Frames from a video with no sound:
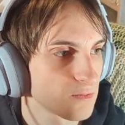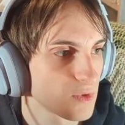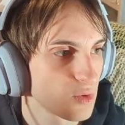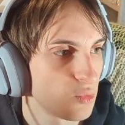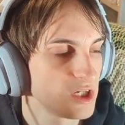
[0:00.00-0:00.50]

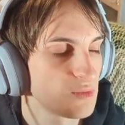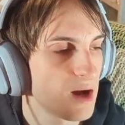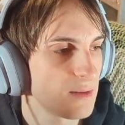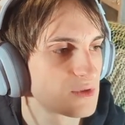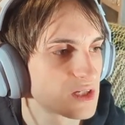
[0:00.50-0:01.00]
Which
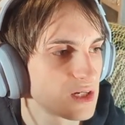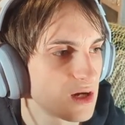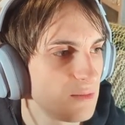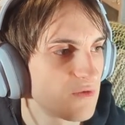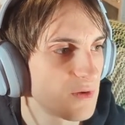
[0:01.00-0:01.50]
mobs can
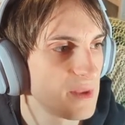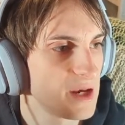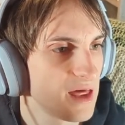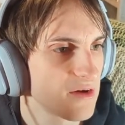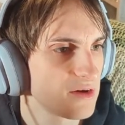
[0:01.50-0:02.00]
come from the
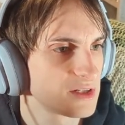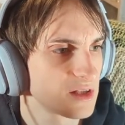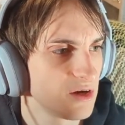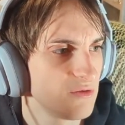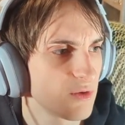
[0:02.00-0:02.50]
Nether into
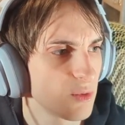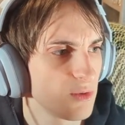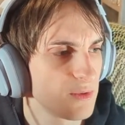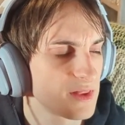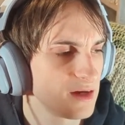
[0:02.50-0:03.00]
the
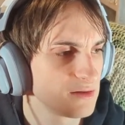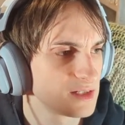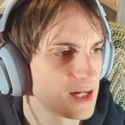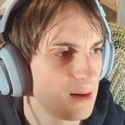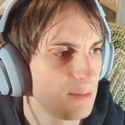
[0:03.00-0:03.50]
overworld without
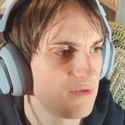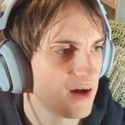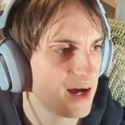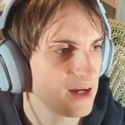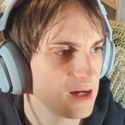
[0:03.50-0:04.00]

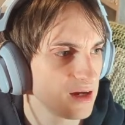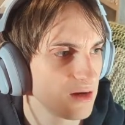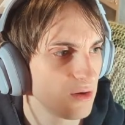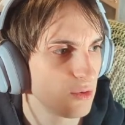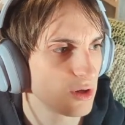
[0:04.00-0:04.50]

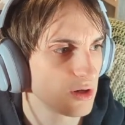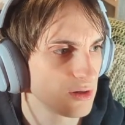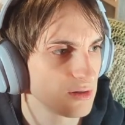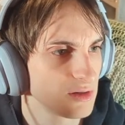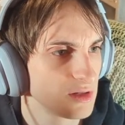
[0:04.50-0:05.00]
zombifying
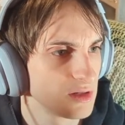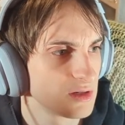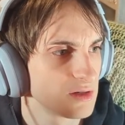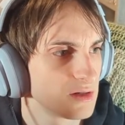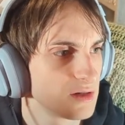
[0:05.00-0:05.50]
or
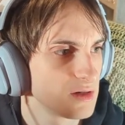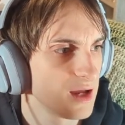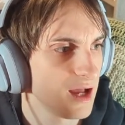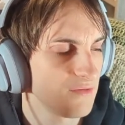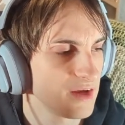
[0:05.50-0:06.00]

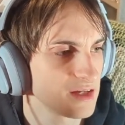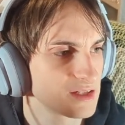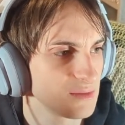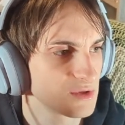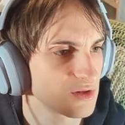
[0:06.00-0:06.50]
having
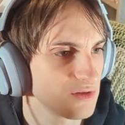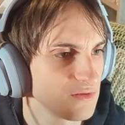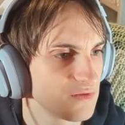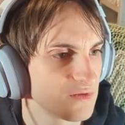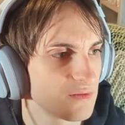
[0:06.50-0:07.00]
some sort of
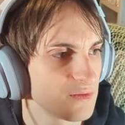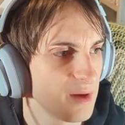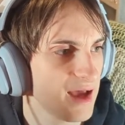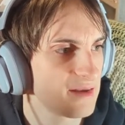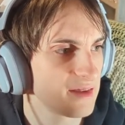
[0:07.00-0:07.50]

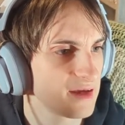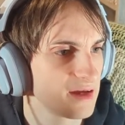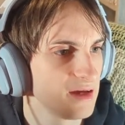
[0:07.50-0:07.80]
bad thing?